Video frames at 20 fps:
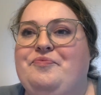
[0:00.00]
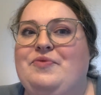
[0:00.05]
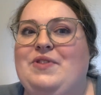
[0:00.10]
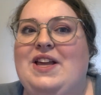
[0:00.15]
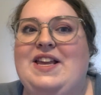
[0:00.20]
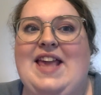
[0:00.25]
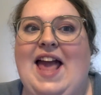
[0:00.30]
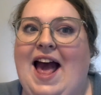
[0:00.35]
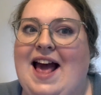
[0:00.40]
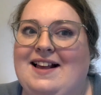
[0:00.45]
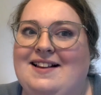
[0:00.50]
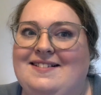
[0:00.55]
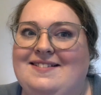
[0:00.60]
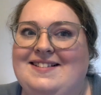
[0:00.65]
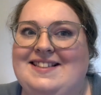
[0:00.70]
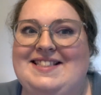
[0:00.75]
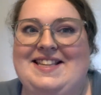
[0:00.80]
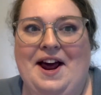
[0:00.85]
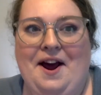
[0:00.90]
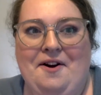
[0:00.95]
yeah,
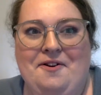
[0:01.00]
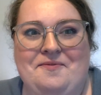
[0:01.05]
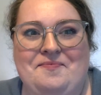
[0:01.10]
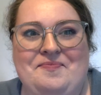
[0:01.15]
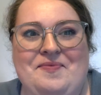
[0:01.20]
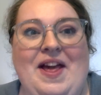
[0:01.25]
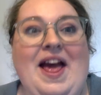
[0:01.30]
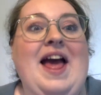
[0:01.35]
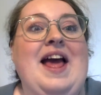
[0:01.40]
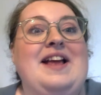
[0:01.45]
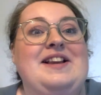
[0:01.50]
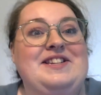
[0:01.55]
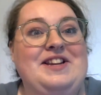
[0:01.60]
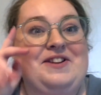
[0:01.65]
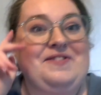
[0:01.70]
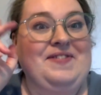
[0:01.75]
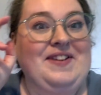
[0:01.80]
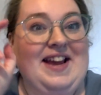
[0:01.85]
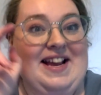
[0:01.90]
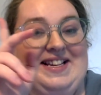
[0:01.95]
so
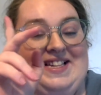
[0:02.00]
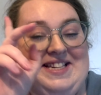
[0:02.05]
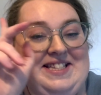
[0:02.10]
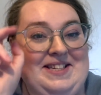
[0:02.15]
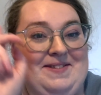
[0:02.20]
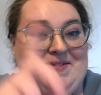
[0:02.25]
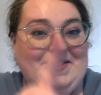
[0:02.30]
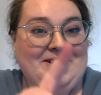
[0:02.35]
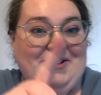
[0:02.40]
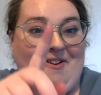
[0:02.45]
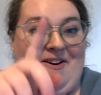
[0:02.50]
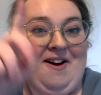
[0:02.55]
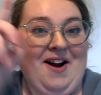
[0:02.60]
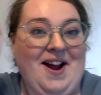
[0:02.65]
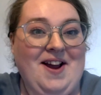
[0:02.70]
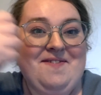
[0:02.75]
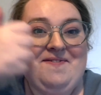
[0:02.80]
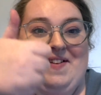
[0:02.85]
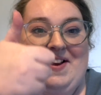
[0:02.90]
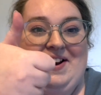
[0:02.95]
don't forget to
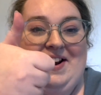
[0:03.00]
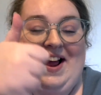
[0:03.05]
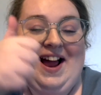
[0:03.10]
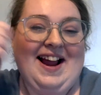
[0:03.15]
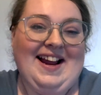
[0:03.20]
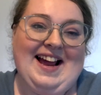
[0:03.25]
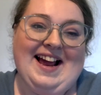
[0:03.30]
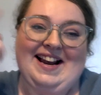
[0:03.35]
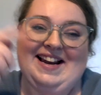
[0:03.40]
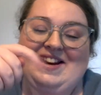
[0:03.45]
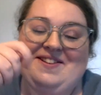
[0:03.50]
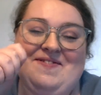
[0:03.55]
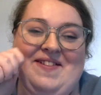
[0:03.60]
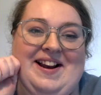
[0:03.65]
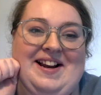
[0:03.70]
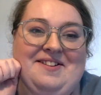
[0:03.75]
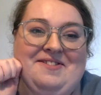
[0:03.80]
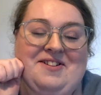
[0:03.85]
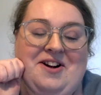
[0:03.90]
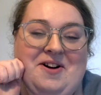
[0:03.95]
subscribe, like, and leave me a
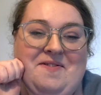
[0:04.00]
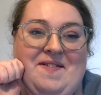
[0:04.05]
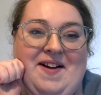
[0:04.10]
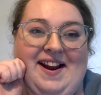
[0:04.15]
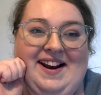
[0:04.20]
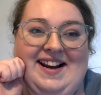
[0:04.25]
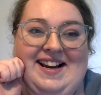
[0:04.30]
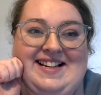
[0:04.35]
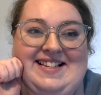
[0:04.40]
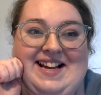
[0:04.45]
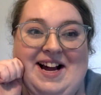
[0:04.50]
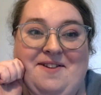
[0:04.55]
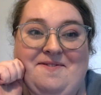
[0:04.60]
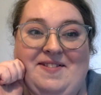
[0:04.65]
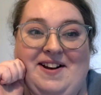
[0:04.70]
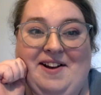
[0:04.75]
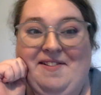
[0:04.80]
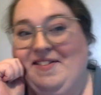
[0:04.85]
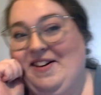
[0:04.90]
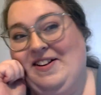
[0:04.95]
little comment down
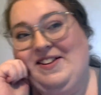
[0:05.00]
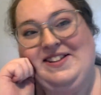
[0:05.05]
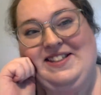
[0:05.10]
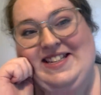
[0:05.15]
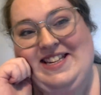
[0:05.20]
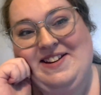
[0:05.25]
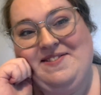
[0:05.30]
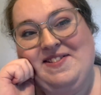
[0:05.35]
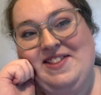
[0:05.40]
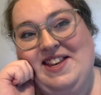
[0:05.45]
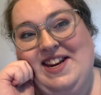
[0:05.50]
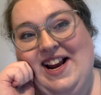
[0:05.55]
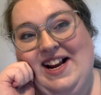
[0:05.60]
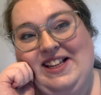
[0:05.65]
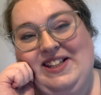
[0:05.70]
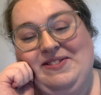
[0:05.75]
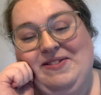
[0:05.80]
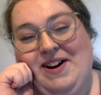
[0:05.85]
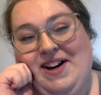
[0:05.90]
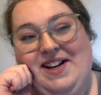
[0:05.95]
below and I'll see you in the
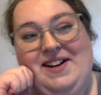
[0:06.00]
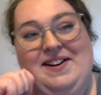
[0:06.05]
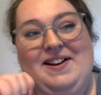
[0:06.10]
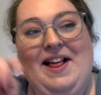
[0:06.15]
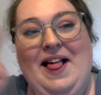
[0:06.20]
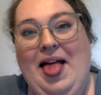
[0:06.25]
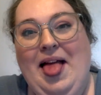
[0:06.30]
next one.